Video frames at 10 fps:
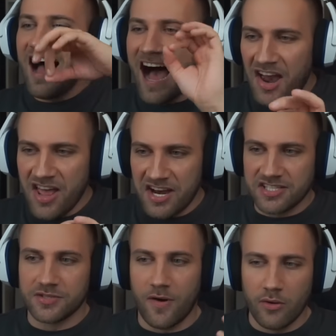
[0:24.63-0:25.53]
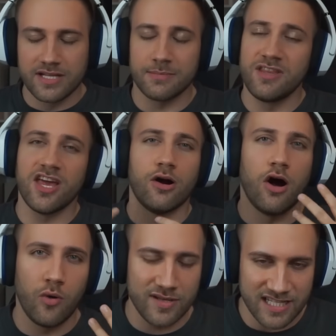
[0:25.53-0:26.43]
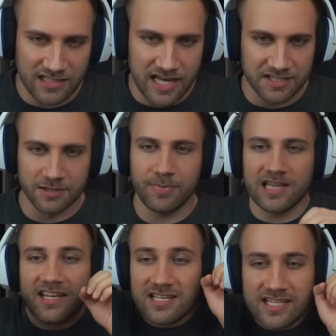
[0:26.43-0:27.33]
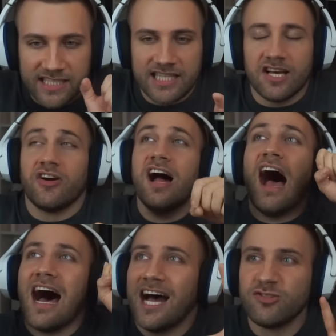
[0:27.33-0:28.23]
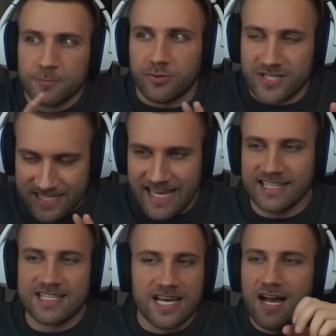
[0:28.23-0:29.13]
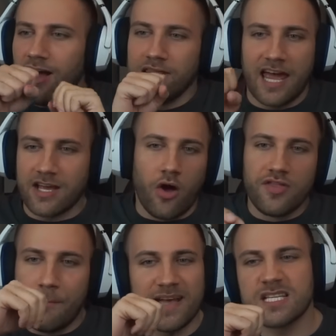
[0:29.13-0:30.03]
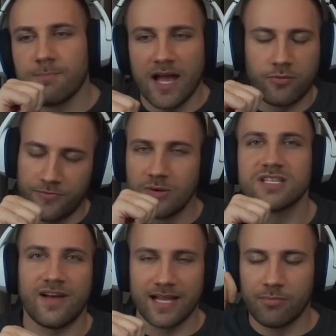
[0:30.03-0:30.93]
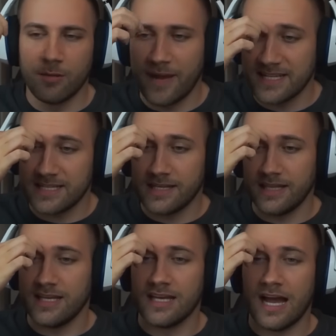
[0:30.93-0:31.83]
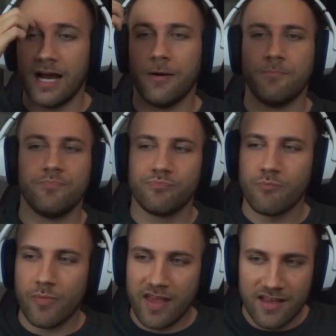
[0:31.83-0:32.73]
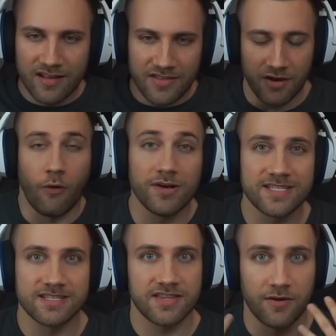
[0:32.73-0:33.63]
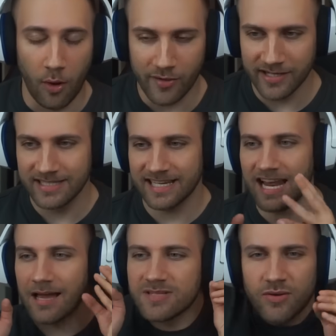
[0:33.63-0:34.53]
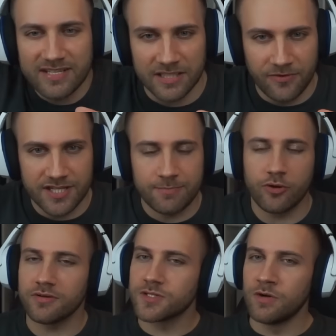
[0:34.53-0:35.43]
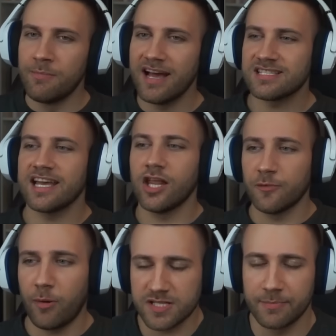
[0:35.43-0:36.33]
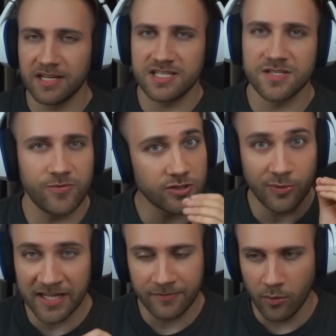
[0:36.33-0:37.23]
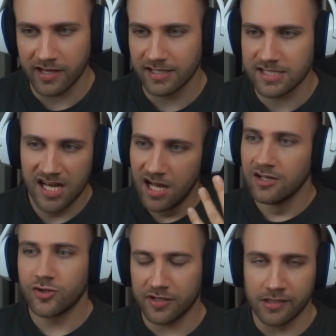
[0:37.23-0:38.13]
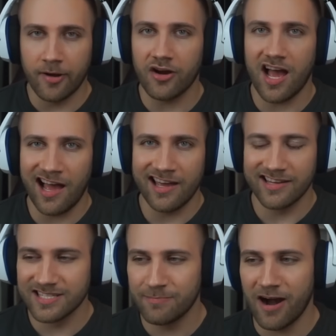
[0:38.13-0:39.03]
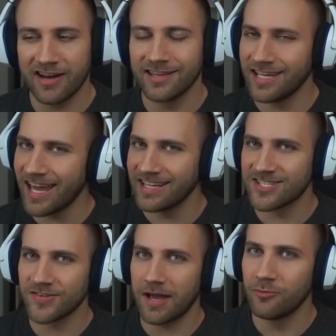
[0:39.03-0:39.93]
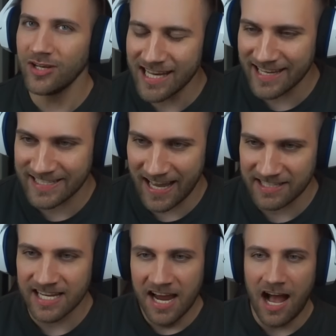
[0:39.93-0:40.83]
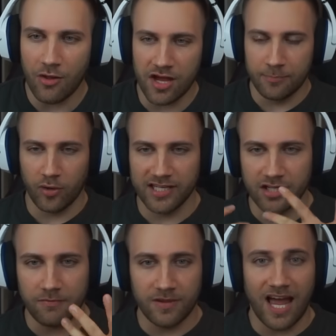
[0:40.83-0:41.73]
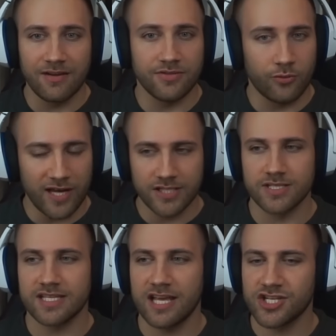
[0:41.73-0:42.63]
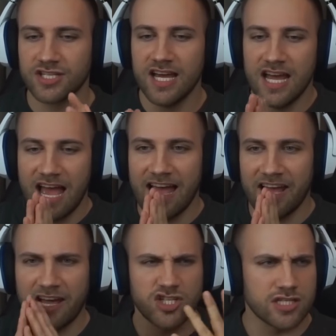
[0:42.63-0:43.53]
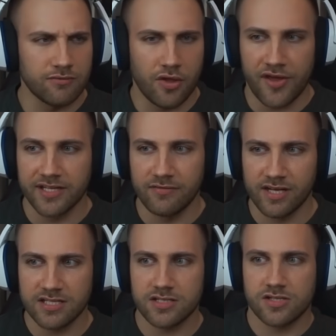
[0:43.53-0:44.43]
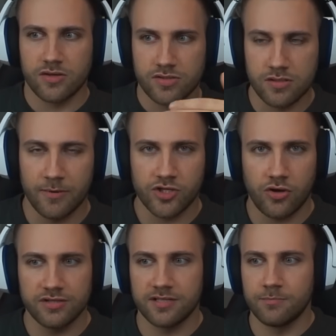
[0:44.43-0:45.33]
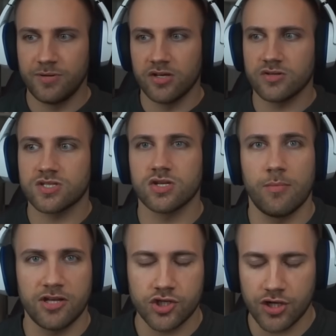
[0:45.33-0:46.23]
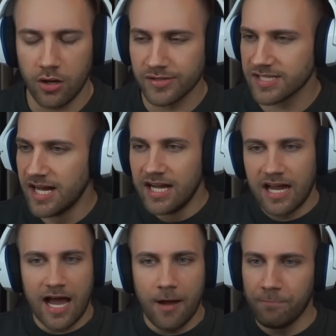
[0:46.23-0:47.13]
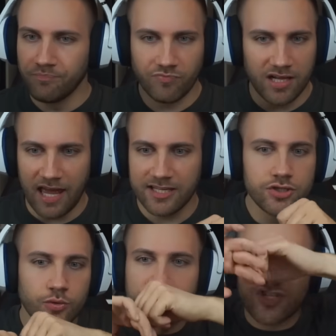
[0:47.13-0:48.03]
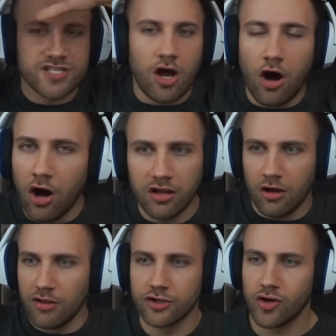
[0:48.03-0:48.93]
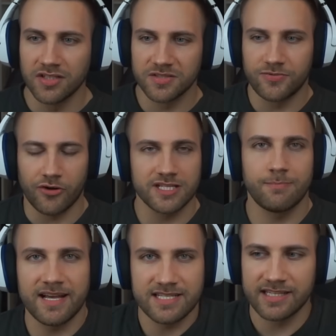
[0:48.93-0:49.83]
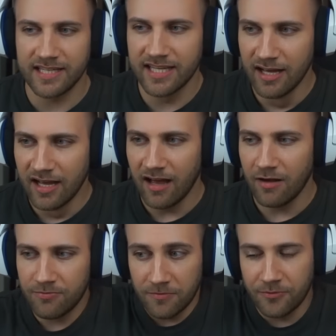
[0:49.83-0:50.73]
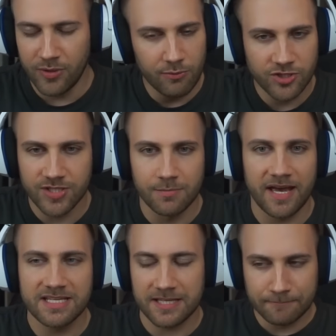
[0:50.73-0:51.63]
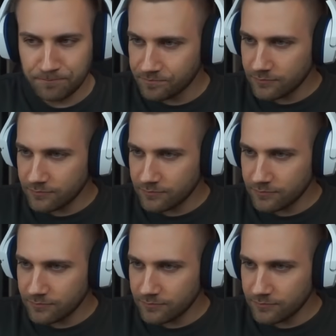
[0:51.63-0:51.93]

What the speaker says: unedited vocals. I mean, they're always unedited, but like clear, 100%, like on the best microphones available, basically, their voices, their vocals. And I'm so excited for this because drip has a lot of possibilities for great vocals, talking about Ian's part in the end. So I'm really excited how they are pulling it off live on the radio station. And I just love that they are giving us so much content, being on so many shows, like doing just all the content for us basically for free, which is amazing.